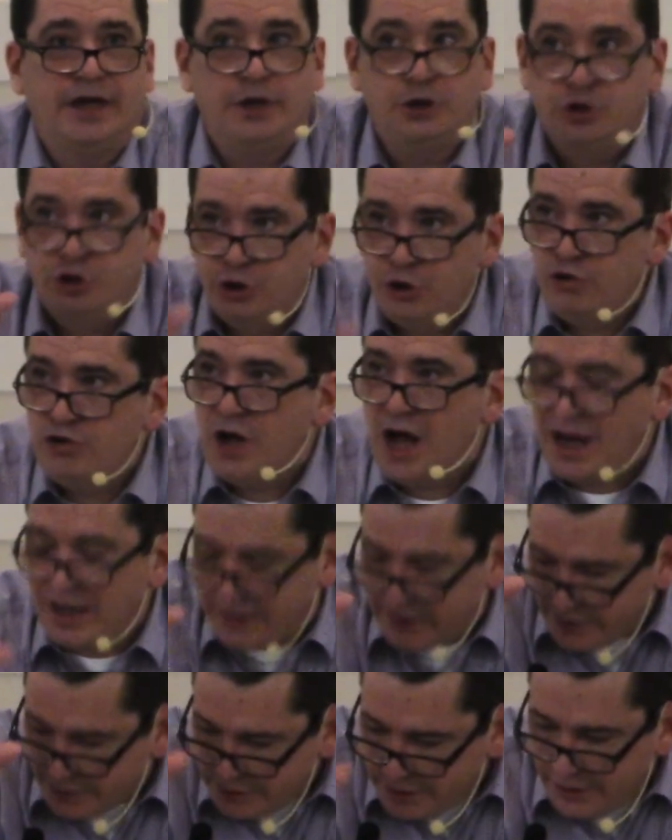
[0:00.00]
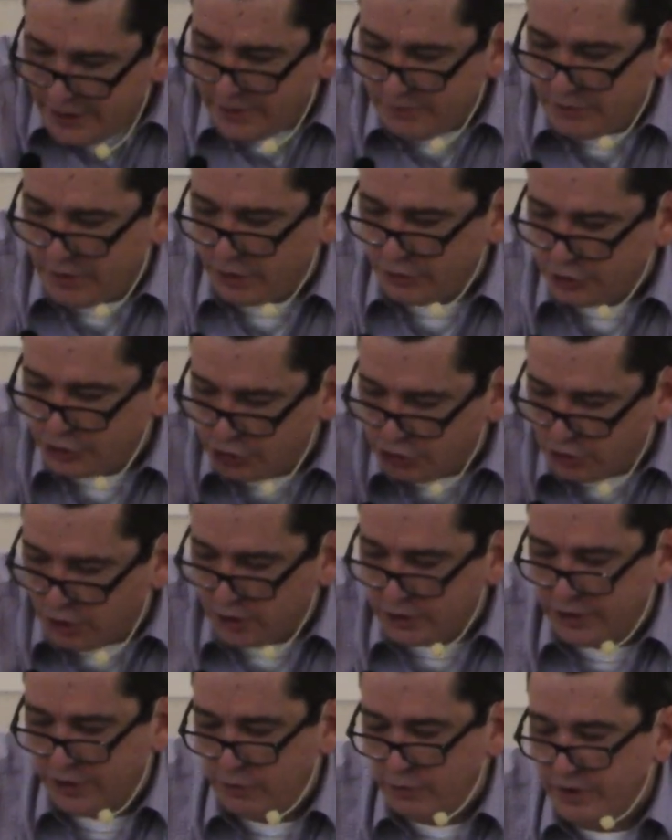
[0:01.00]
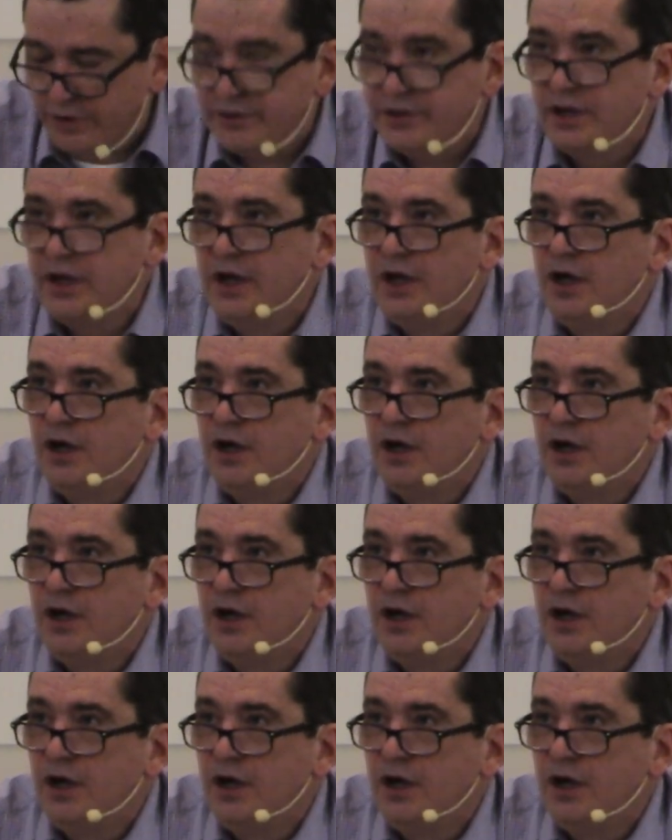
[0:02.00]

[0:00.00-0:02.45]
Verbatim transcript: and do not condemn those struggling with,